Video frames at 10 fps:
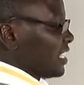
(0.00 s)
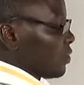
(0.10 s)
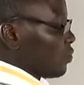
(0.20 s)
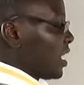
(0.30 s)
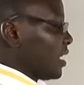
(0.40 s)

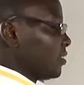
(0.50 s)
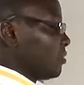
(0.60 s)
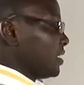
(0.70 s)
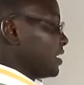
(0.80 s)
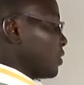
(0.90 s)
ruler or
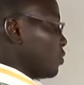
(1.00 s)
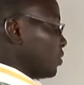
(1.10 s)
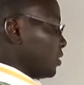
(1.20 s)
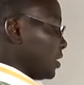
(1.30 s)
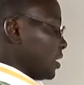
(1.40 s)
meter
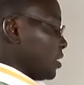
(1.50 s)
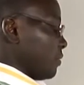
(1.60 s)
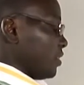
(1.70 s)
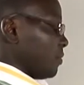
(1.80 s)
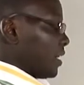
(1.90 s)
rule.
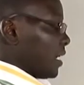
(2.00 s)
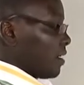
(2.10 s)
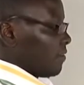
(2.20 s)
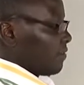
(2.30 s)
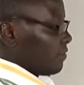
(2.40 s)
We normally
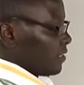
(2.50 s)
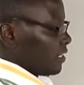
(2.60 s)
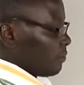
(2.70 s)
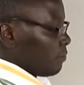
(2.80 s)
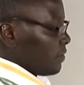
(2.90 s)
have
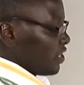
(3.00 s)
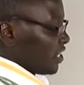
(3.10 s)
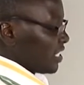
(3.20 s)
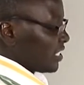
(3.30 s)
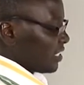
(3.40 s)
tape
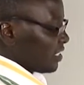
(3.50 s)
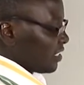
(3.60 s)
measures.